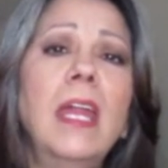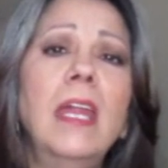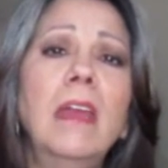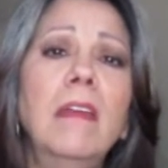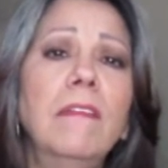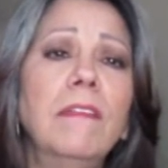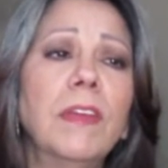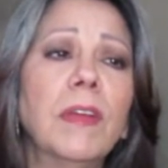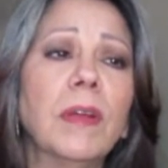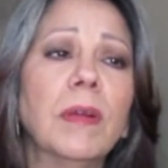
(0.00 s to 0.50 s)

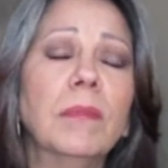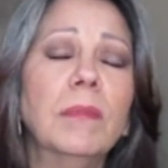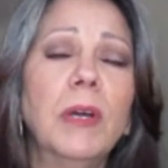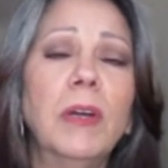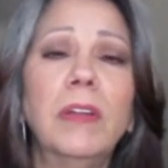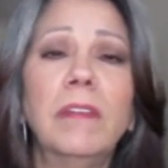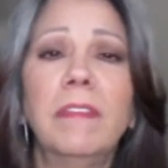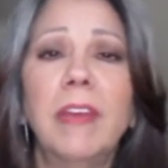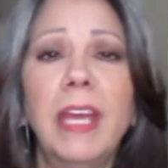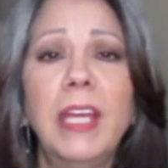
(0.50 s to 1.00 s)
any of your
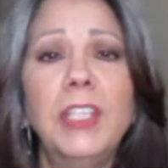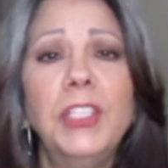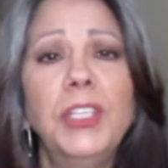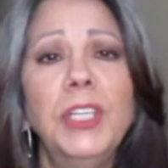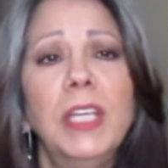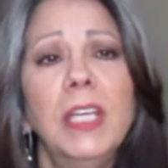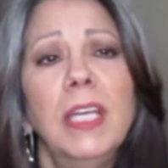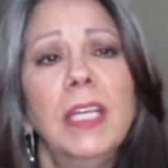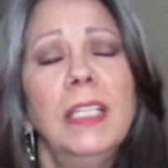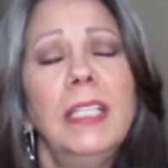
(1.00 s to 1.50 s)

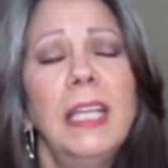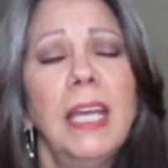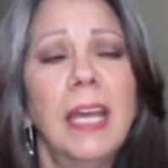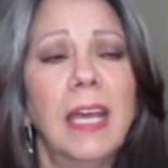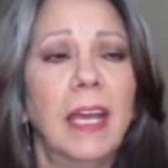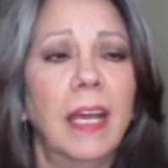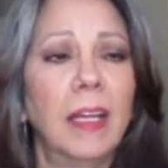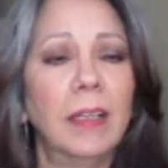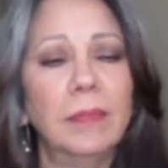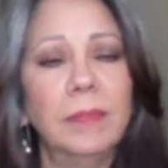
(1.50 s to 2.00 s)
motivation
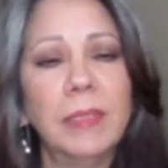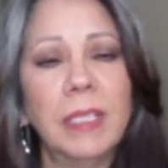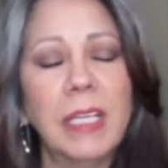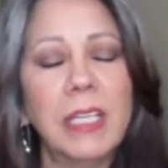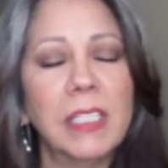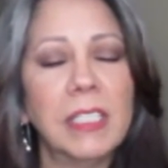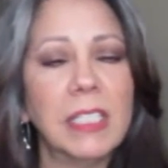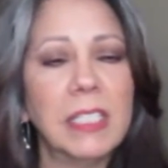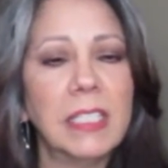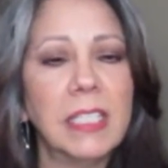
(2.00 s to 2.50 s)

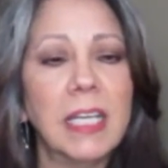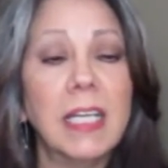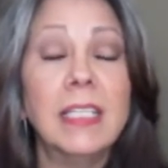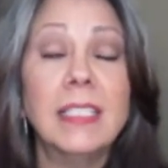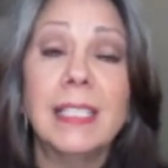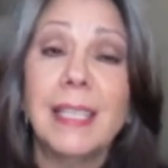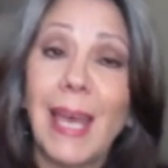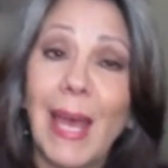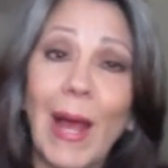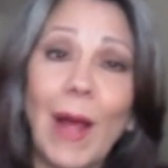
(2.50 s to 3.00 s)
because it
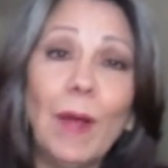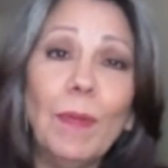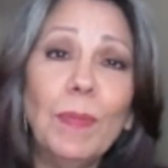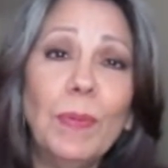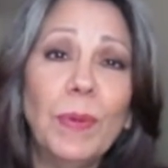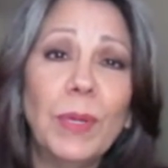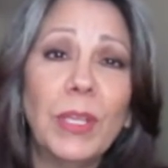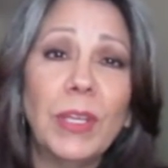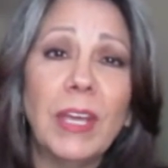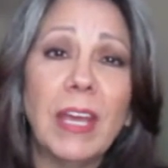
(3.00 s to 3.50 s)
does
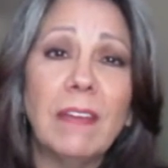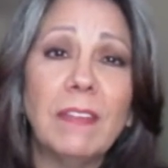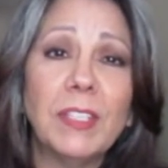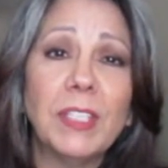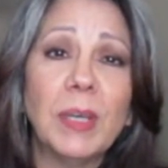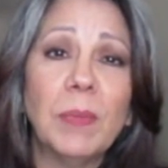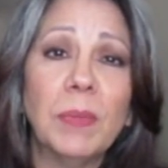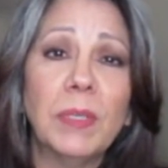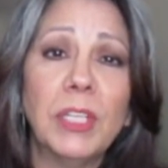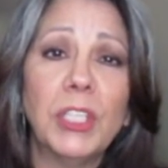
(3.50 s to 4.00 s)
help when you have
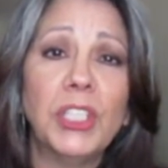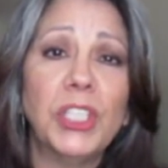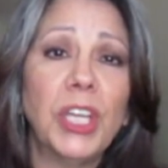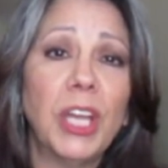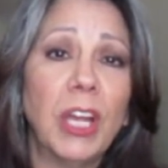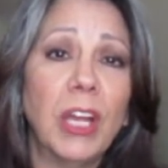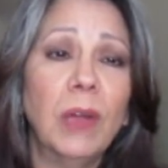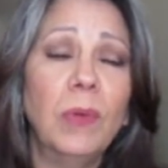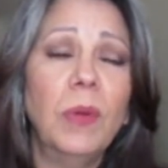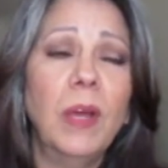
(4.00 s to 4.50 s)
someone to
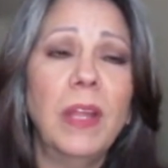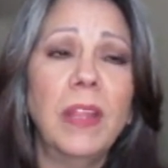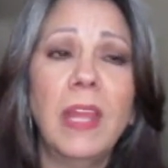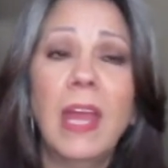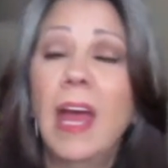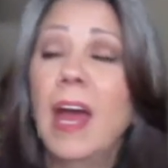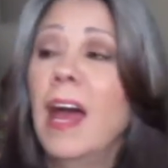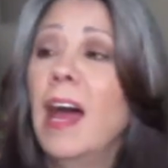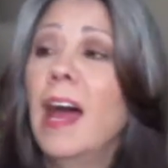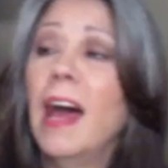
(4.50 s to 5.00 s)
share it with.
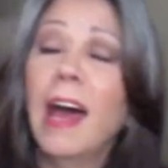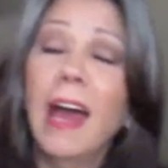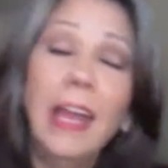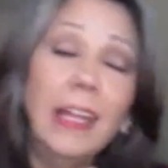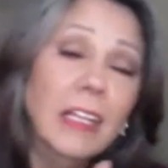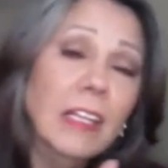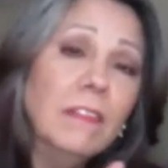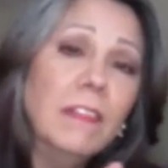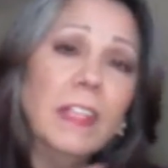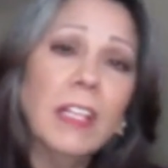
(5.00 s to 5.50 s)

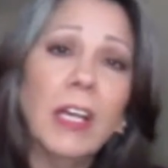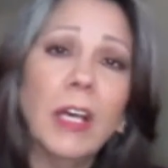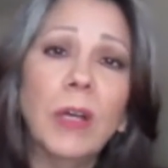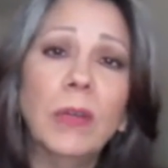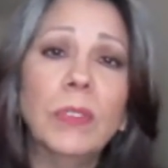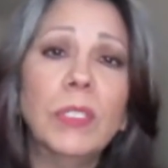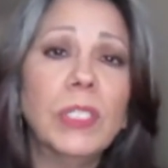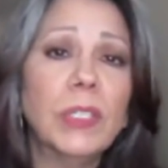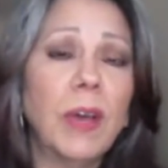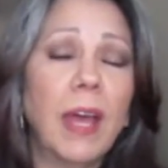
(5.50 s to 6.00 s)
I live
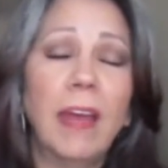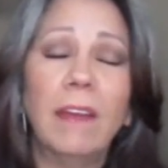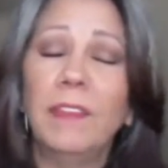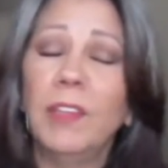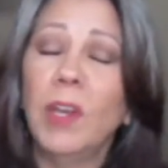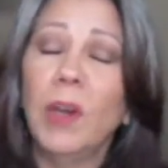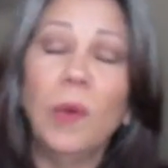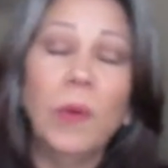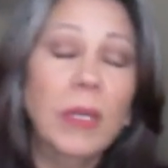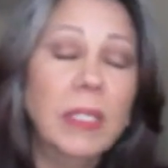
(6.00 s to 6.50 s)
alone, so I have
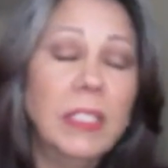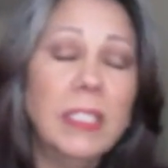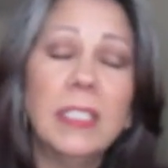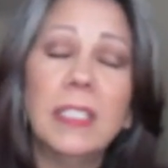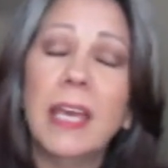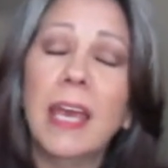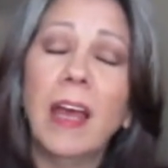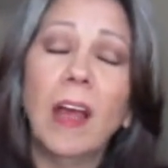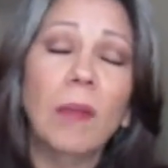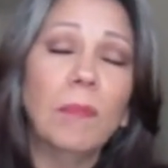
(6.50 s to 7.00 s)
no one
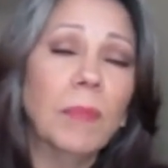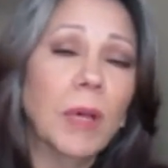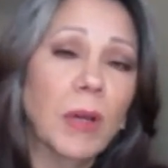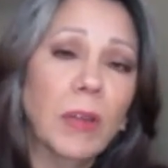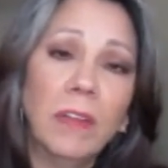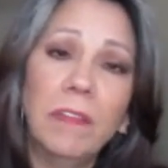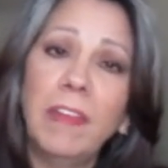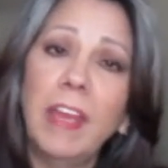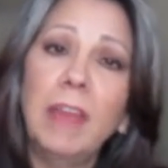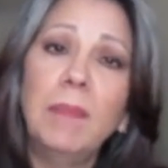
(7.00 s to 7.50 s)
to help
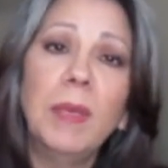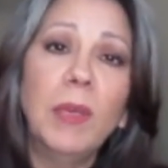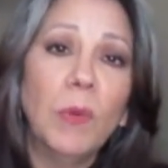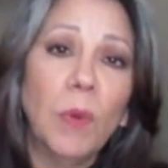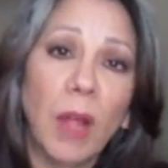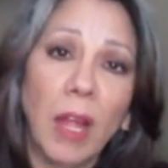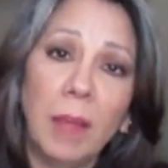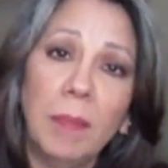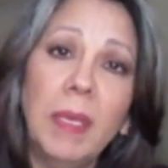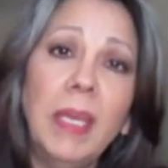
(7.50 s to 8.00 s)
motivate me
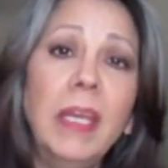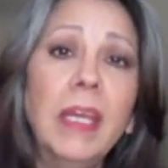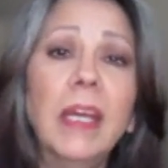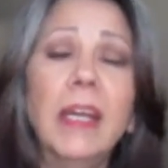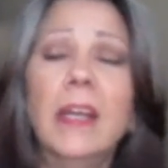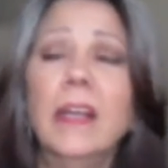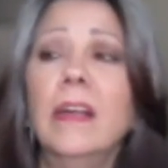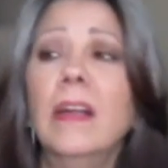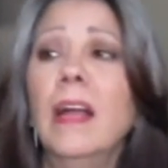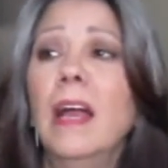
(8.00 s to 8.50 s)
while I'm
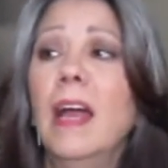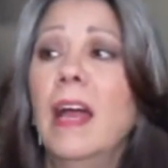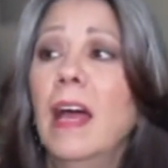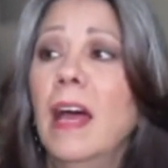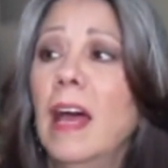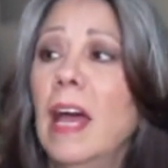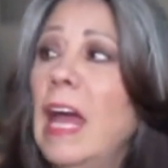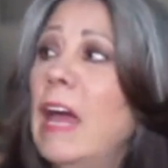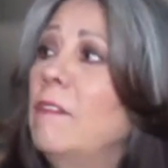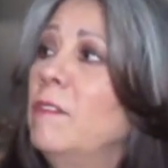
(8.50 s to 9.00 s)
here.
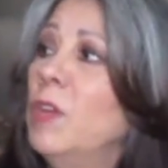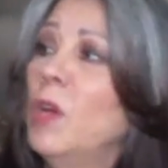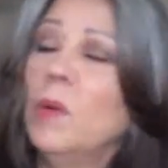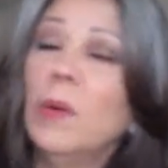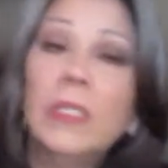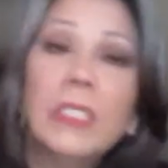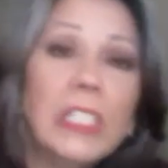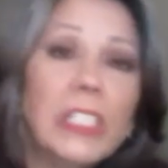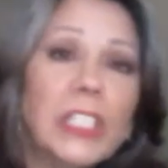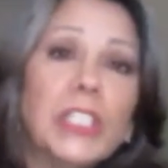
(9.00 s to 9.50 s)
I have no
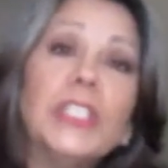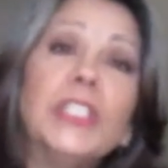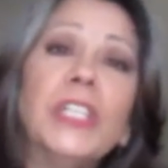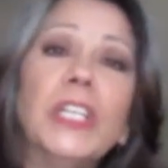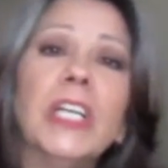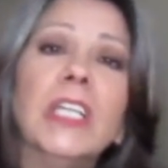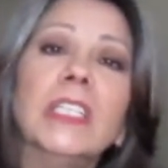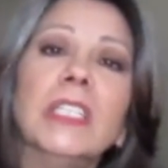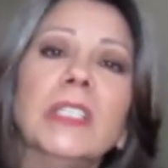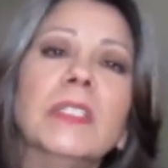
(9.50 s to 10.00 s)
one to just
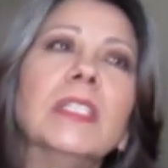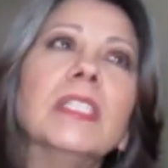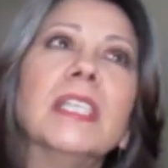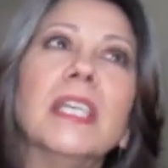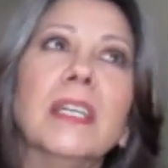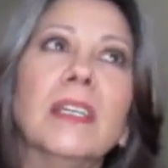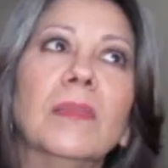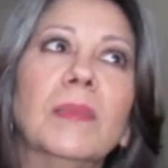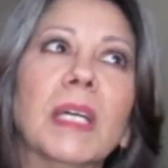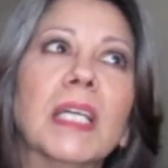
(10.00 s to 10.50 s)
turn to and
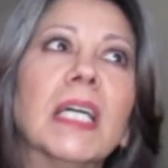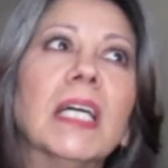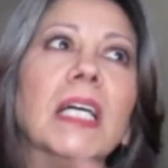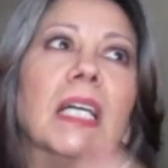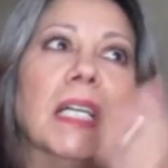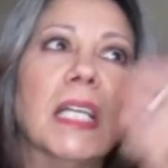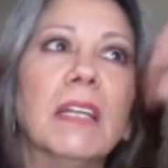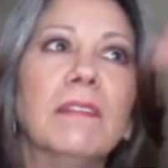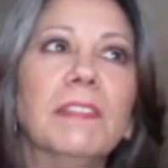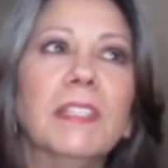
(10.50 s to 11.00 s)
say, oh my
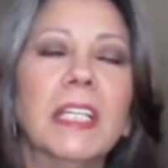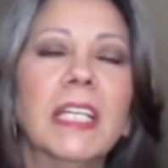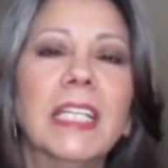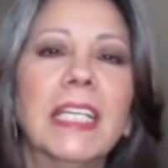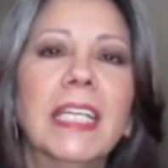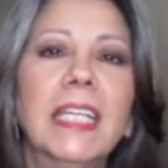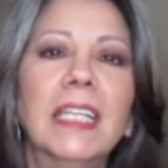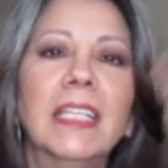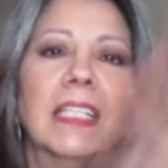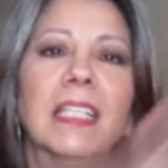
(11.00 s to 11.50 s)
God, I feel
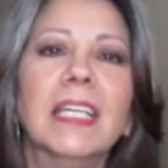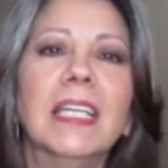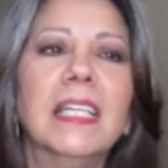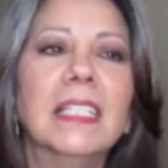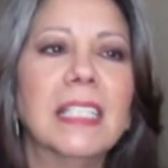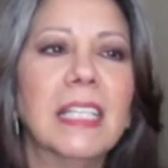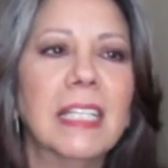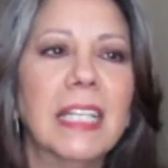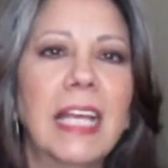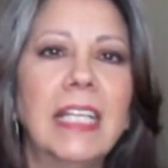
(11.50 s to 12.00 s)
like eating
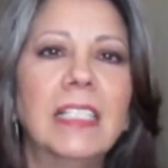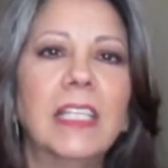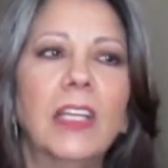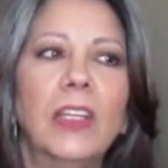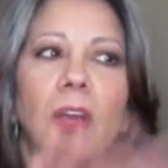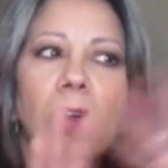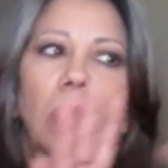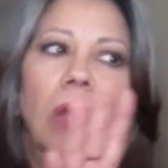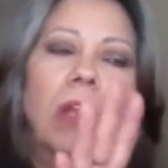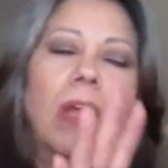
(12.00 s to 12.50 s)
this. And they say,
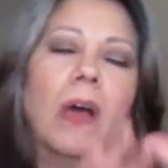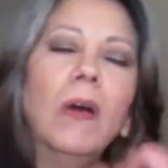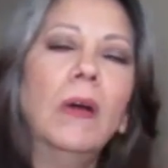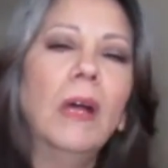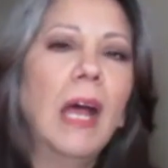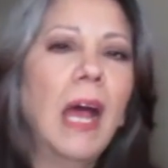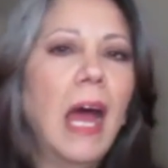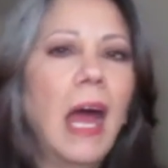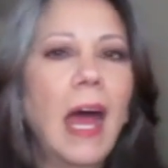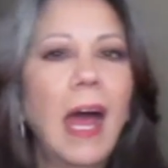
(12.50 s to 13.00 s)
no, no, no,
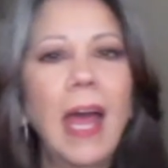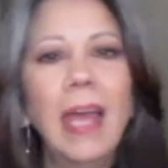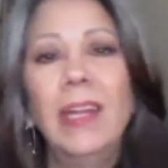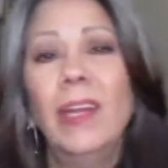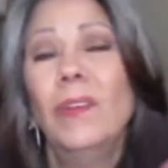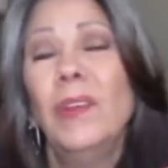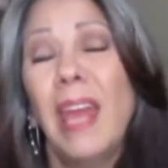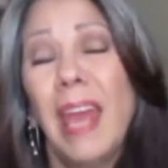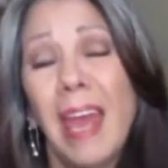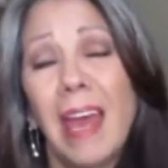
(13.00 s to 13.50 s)
I
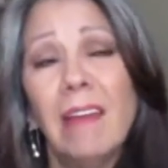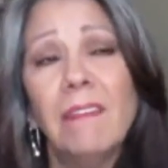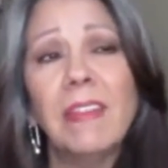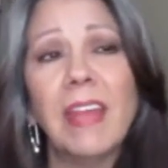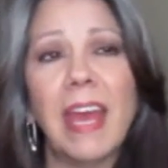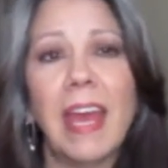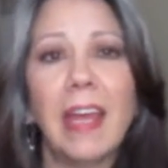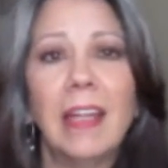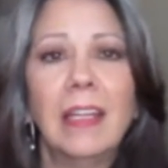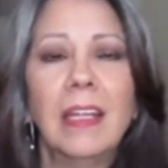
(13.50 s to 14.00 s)
don't have
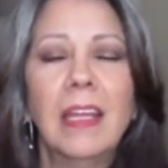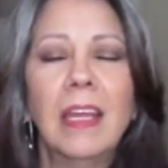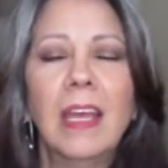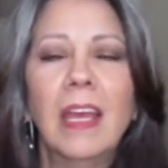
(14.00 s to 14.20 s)
that.